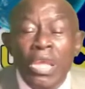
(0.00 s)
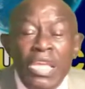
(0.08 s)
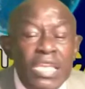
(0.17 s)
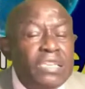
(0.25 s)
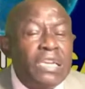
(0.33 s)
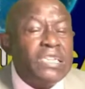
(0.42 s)

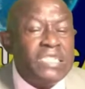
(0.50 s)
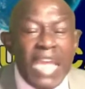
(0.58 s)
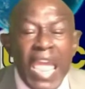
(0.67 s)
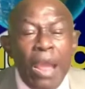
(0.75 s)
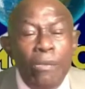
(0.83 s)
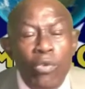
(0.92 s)
He's a
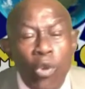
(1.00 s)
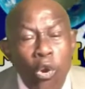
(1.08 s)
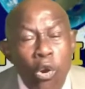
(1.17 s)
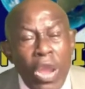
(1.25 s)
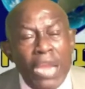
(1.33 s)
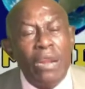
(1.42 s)
damn
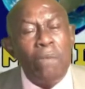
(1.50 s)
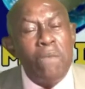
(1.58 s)
rogue and a